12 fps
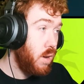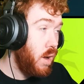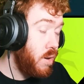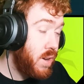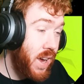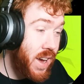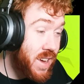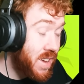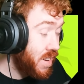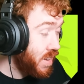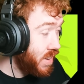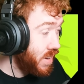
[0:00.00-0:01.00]

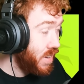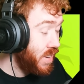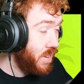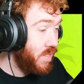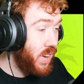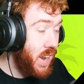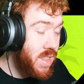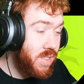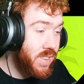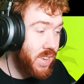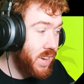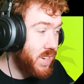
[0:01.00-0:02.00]
Okay.
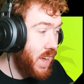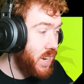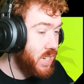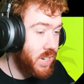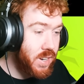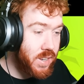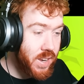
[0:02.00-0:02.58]
Valenti is actually